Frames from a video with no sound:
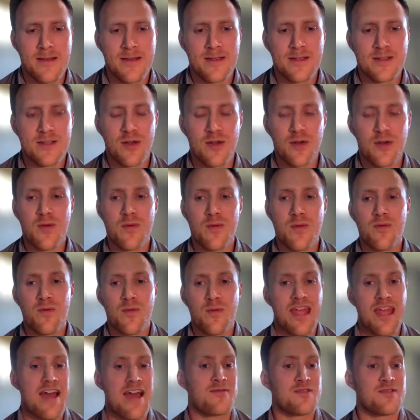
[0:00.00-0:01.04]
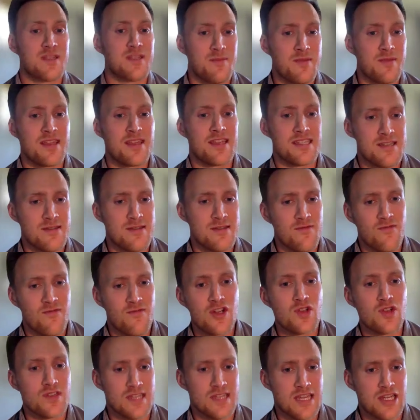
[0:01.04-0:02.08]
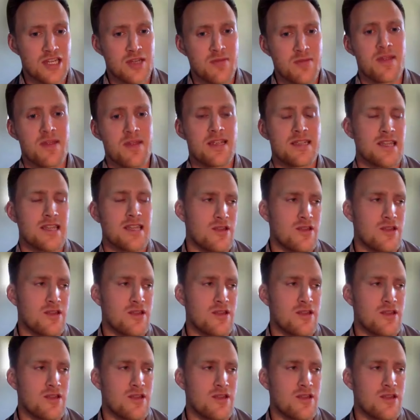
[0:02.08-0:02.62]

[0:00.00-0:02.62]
So we have some of this visualization piece,